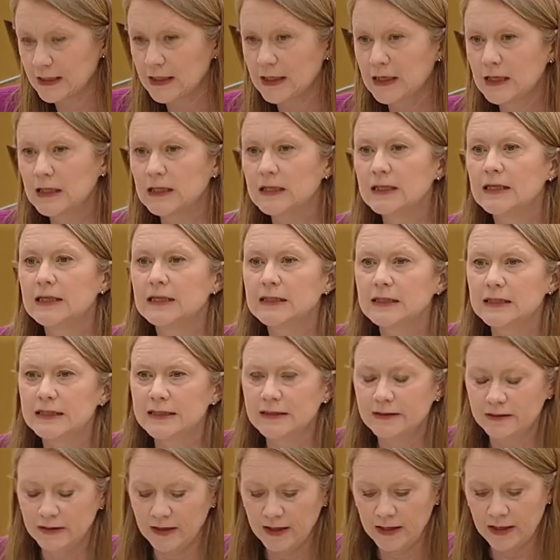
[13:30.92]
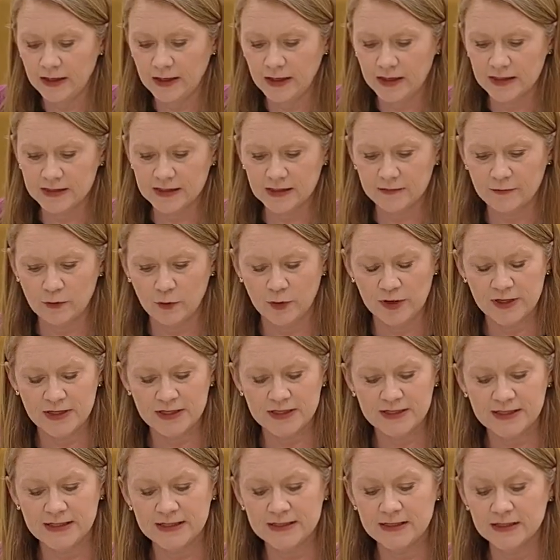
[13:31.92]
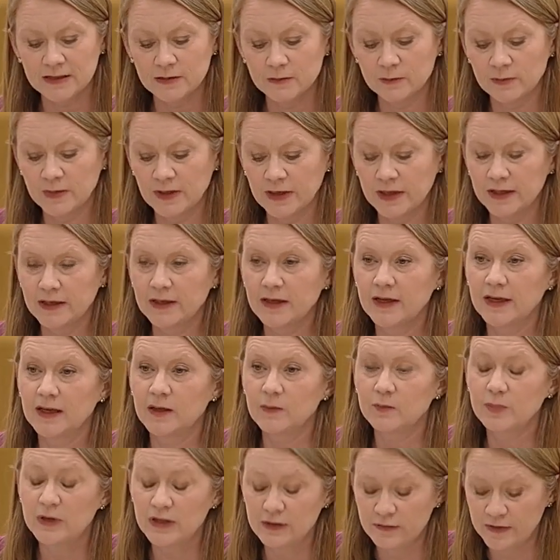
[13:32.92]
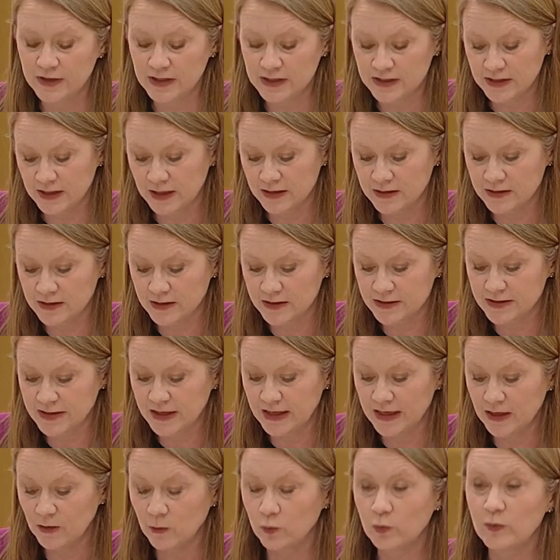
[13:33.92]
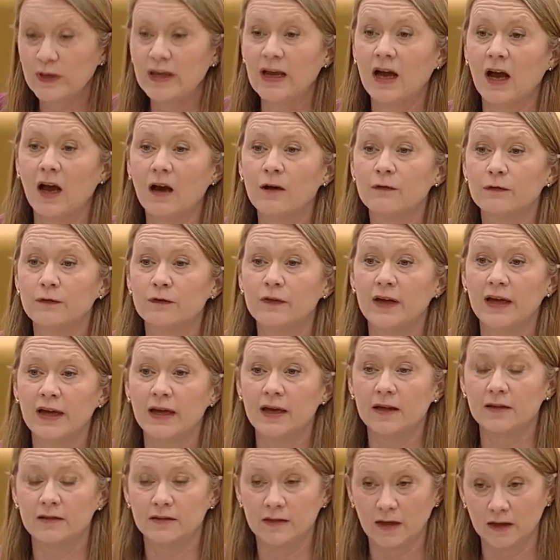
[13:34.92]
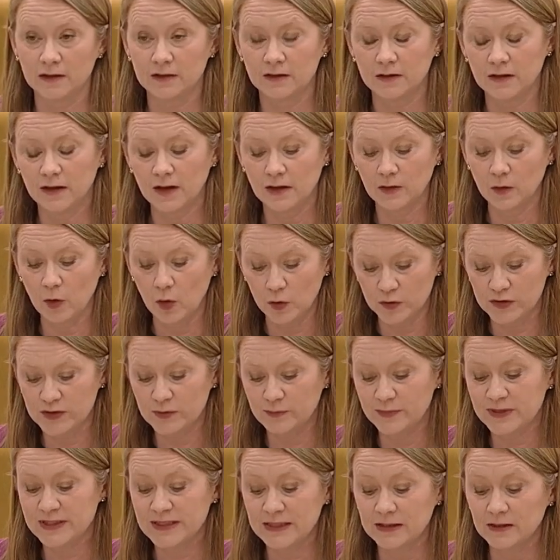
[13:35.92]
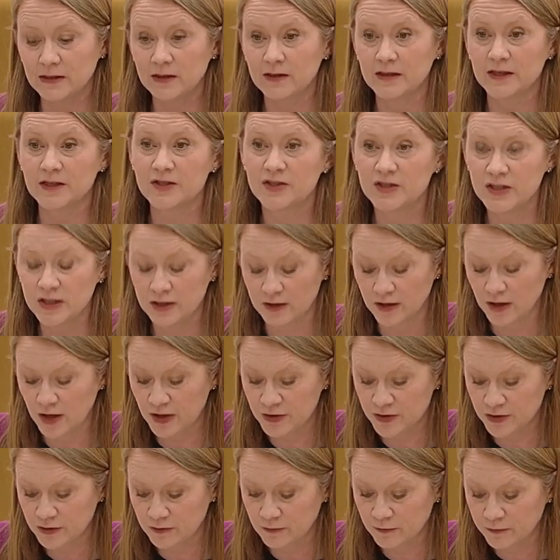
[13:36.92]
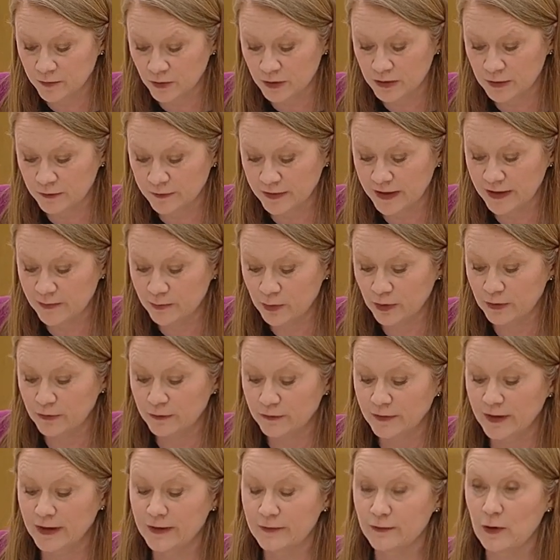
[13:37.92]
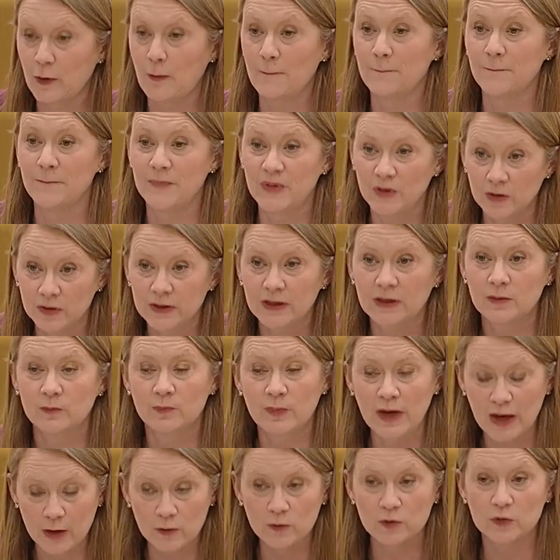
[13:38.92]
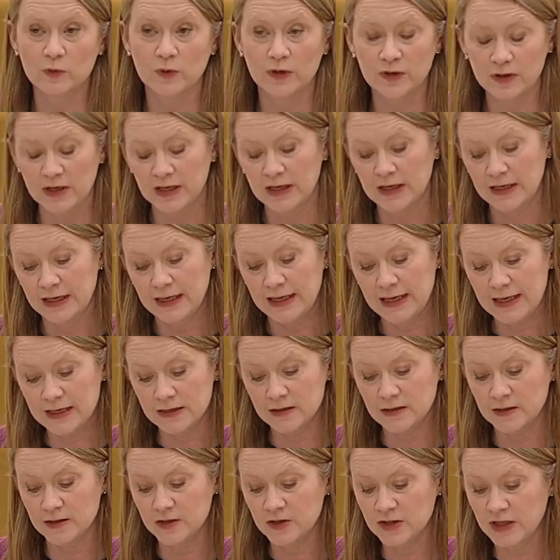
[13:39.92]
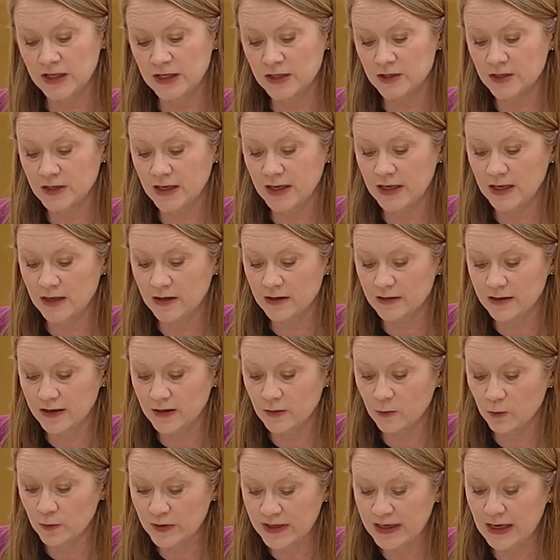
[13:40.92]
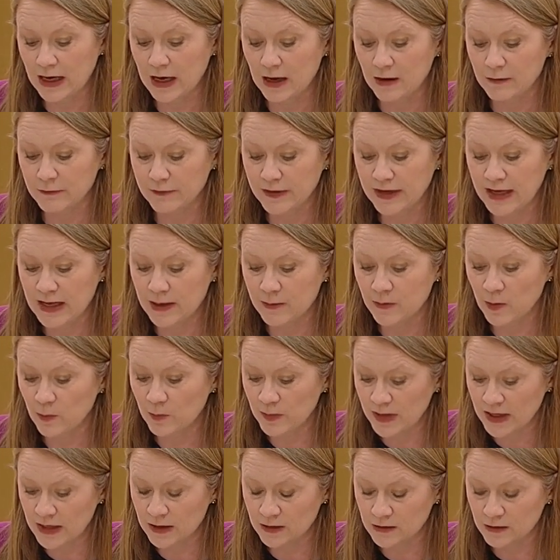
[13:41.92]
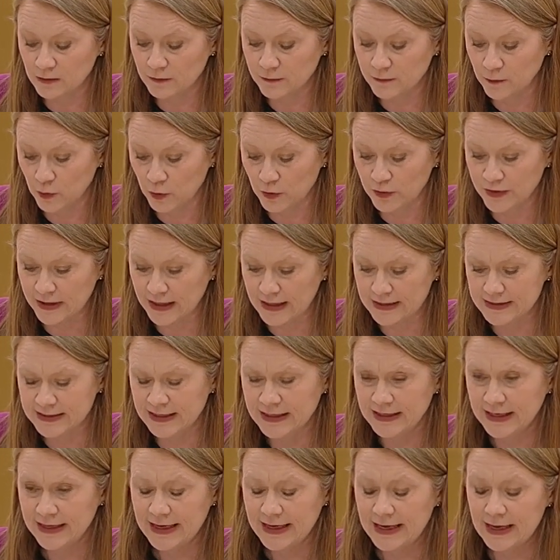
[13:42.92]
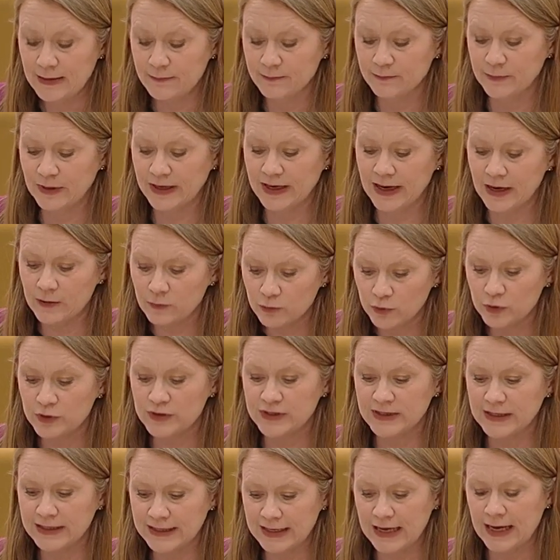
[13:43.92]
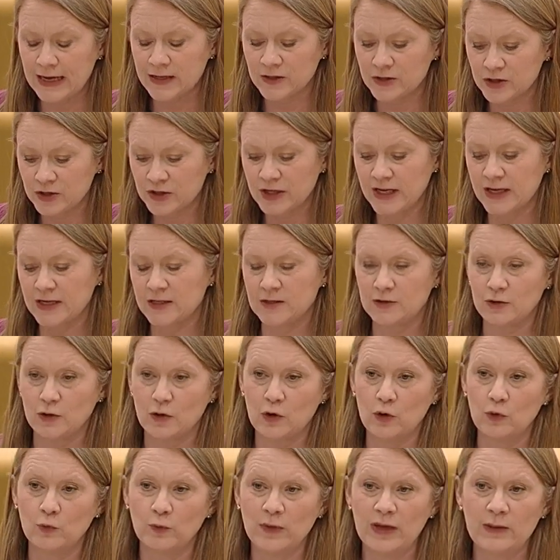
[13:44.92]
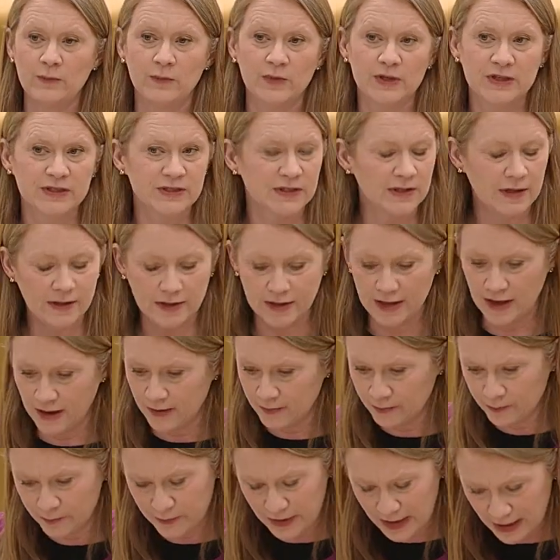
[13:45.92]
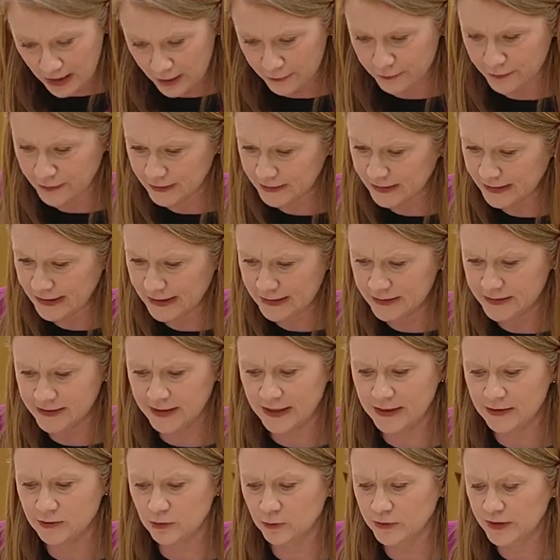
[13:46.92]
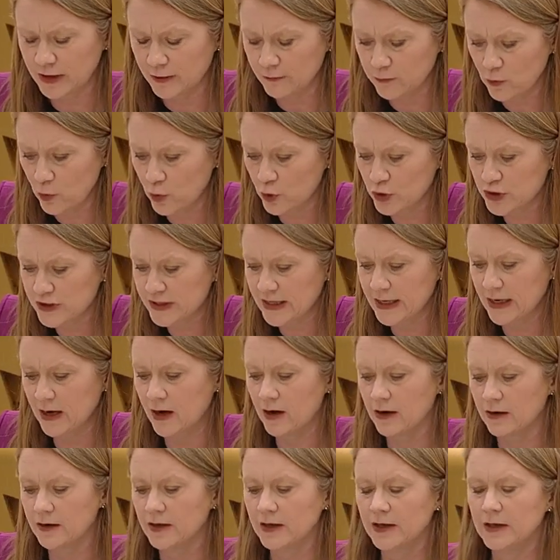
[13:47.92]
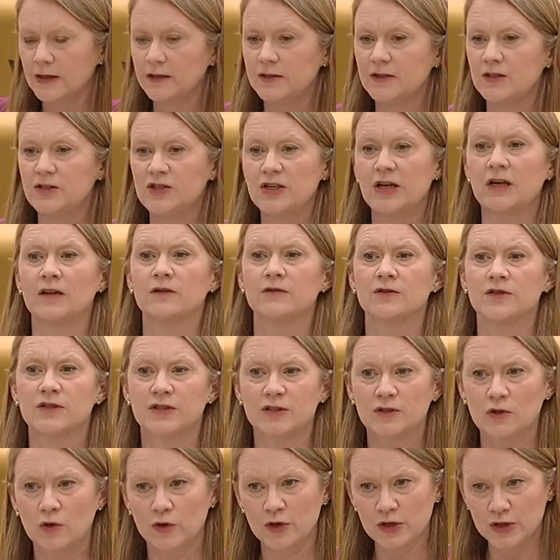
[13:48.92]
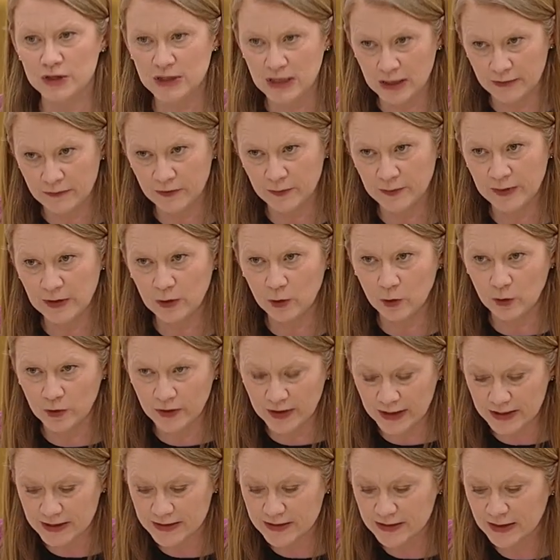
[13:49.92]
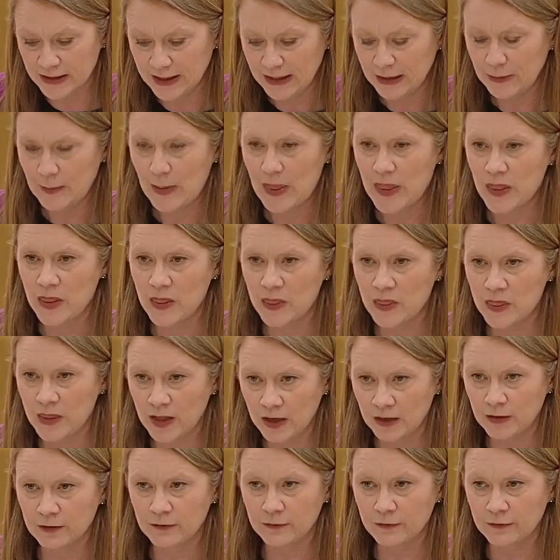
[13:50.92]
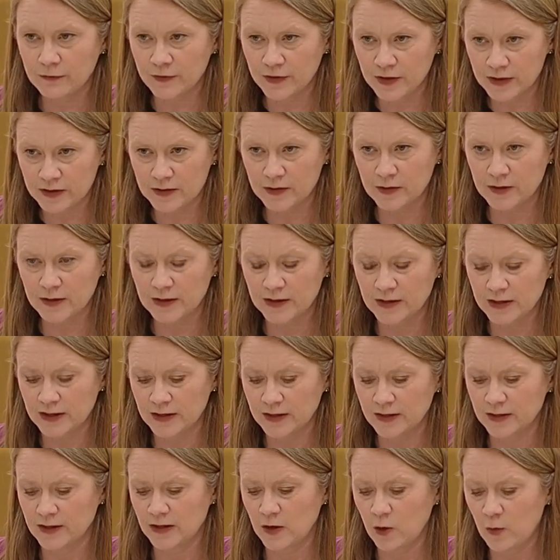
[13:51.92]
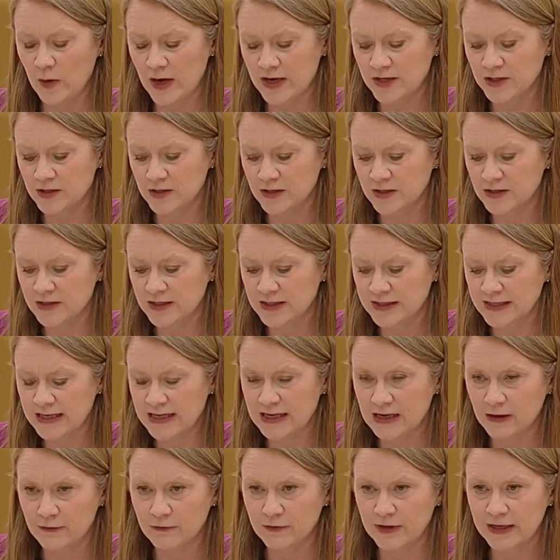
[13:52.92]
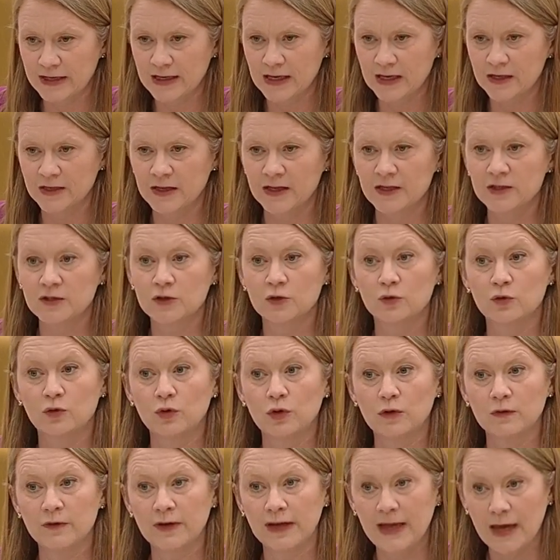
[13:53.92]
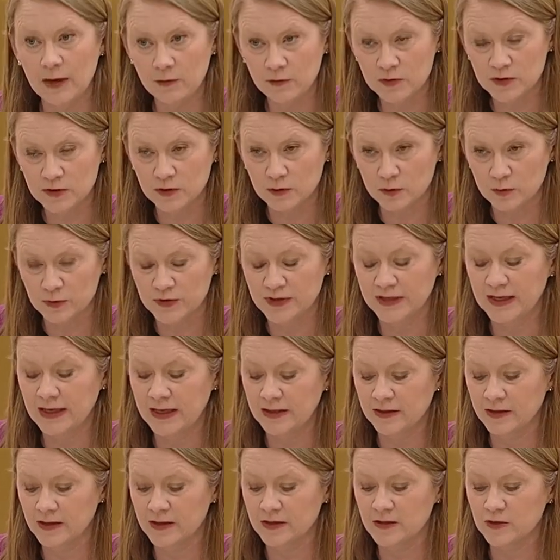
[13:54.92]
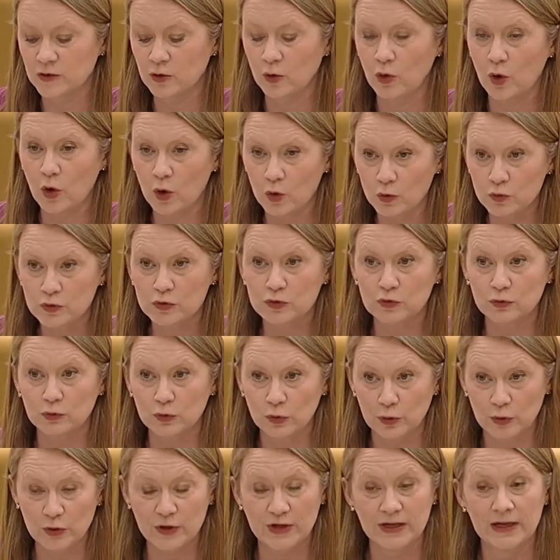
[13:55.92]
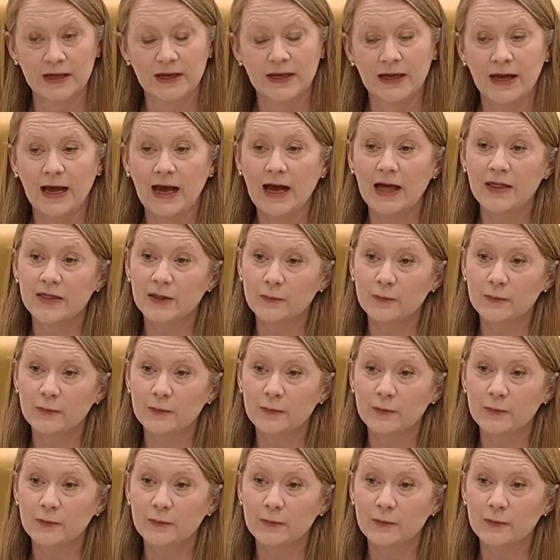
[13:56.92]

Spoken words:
Clearly, as I've already stated in my previous answers, we have done a lot, particularly this year. £145.5 million worth is the change that we have made for that. But I would again stress to all members, they are perfectly entitled, of course they are, to challenge the Scottish Government on this. None of the questions today have recognised the role of councils in this, to also look at